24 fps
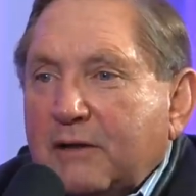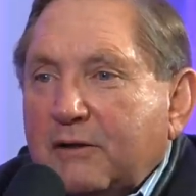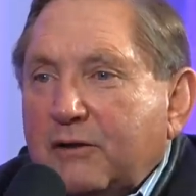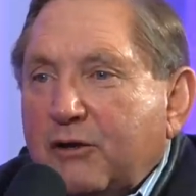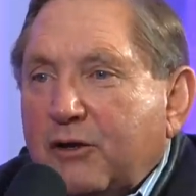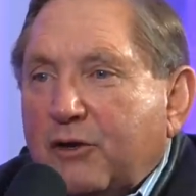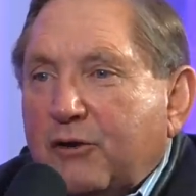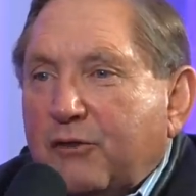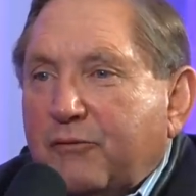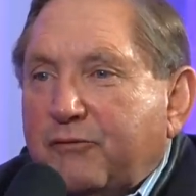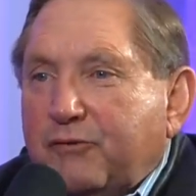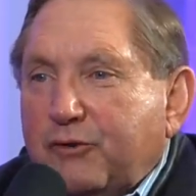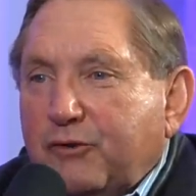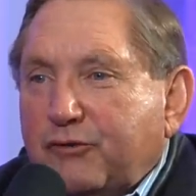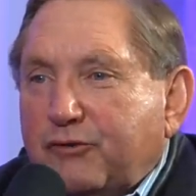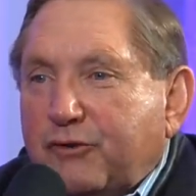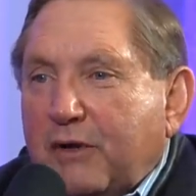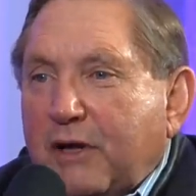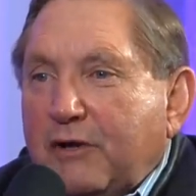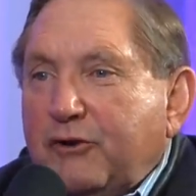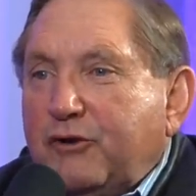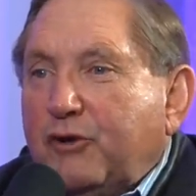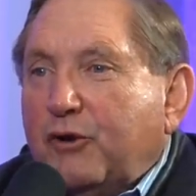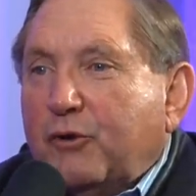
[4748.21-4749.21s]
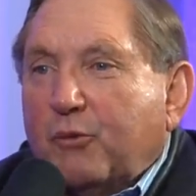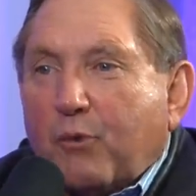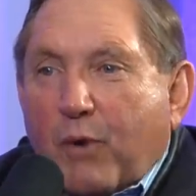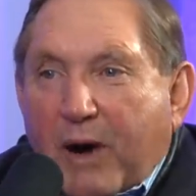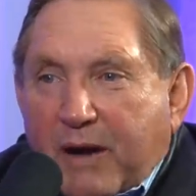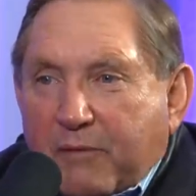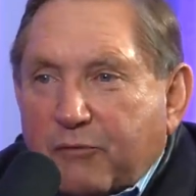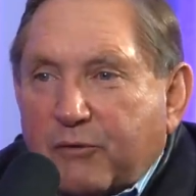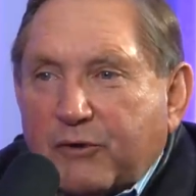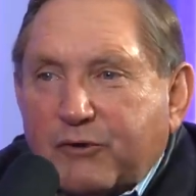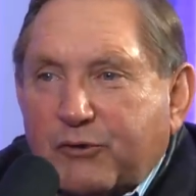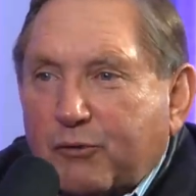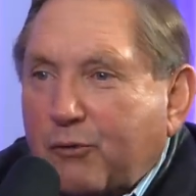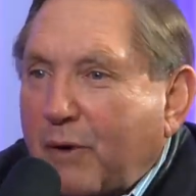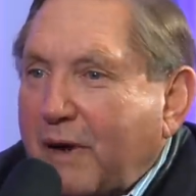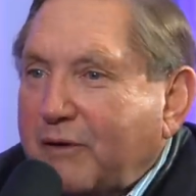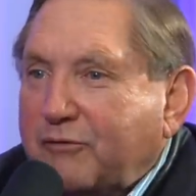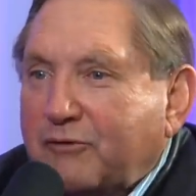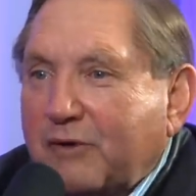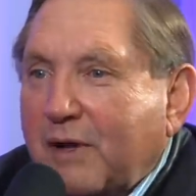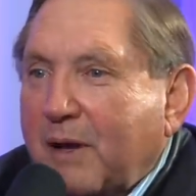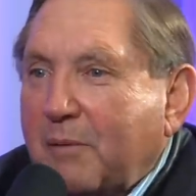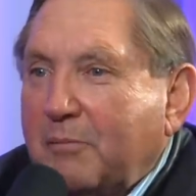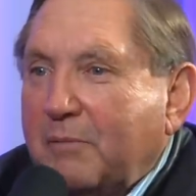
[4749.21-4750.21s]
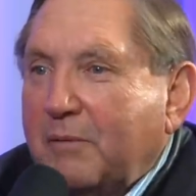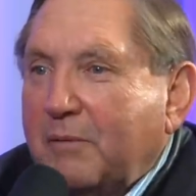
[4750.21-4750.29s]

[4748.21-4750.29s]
You know, if you said to your wife, what's your wife's name?